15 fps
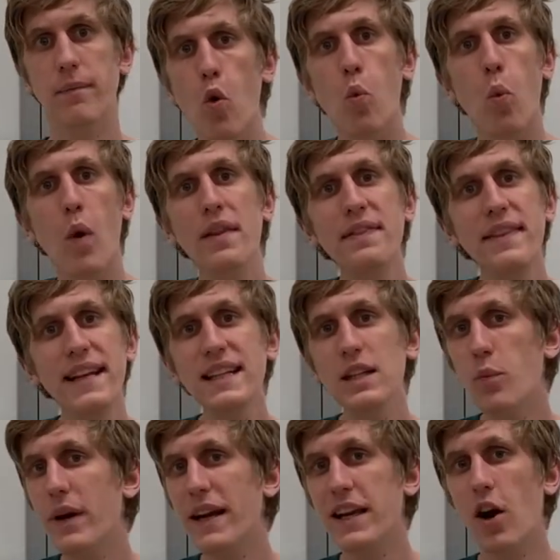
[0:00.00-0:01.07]
One thing that
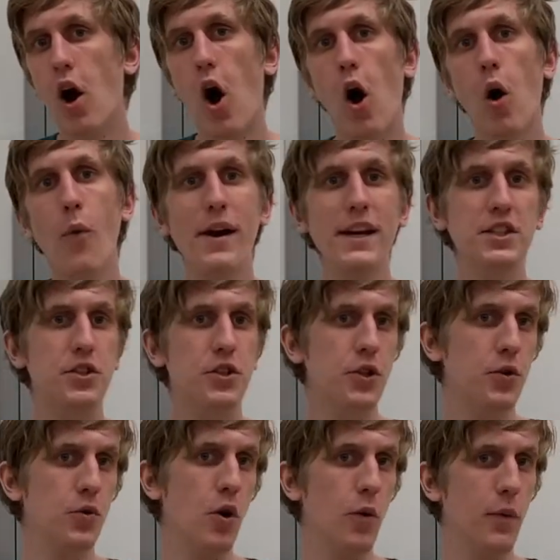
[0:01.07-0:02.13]
we can always
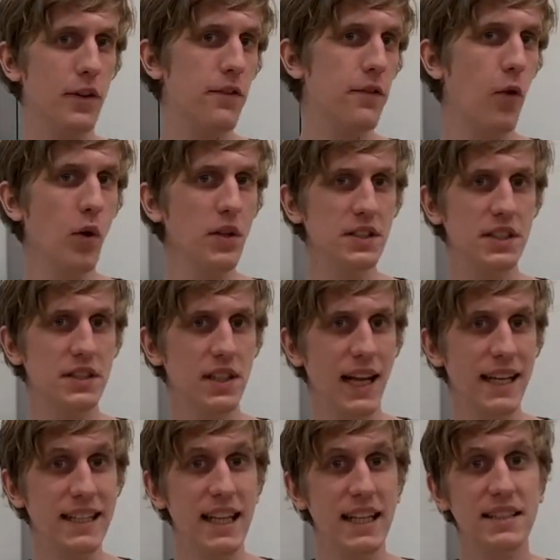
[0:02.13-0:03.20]
do with forces
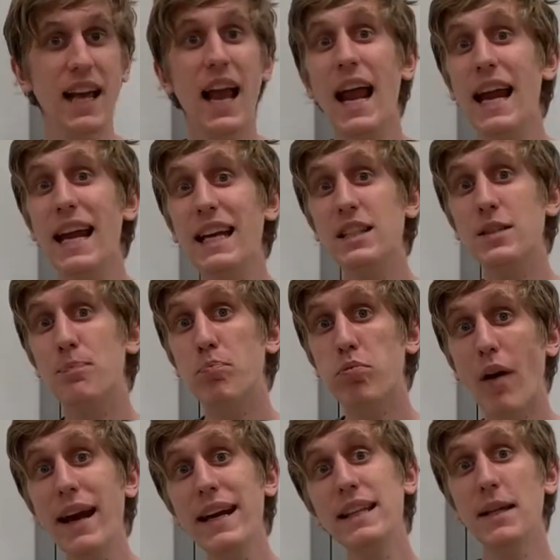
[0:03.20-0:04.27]
like this is
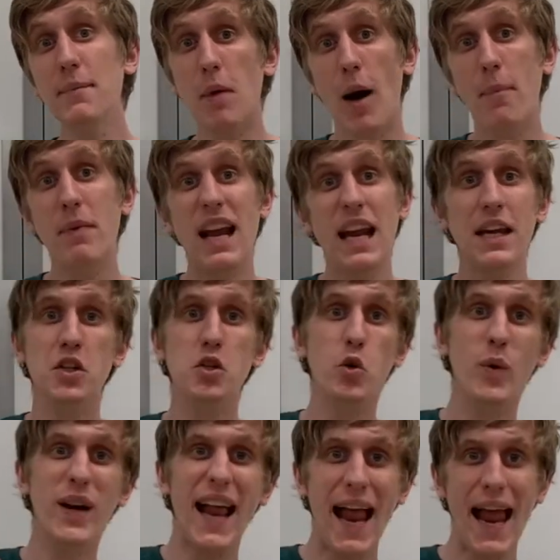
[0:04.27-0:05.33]
break them up into
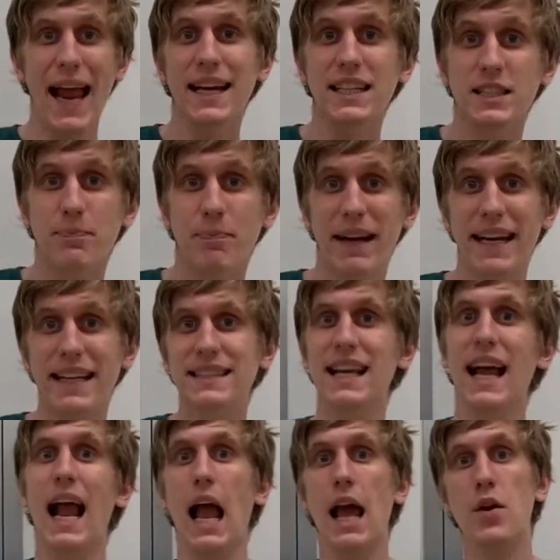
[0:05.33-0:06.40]
an X piece
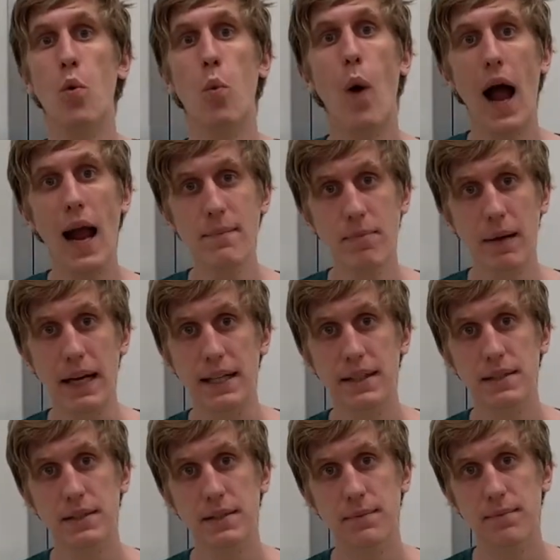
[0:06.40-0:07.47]
and a Y
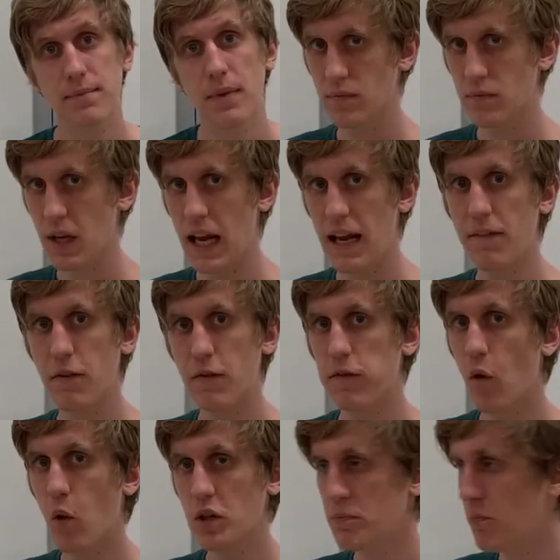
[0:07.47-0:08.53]
piece. If a
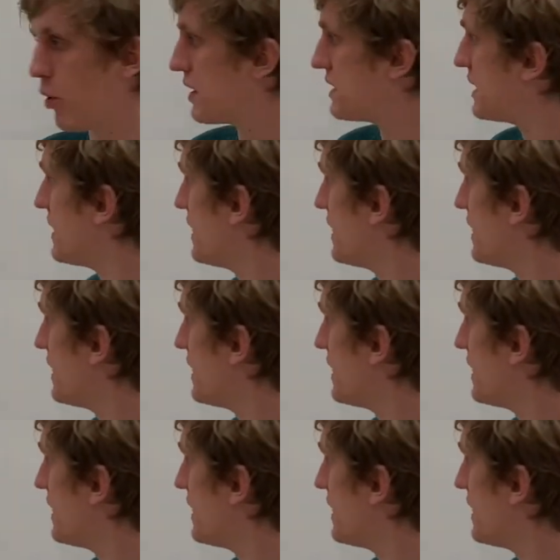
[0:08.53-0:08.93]
force points in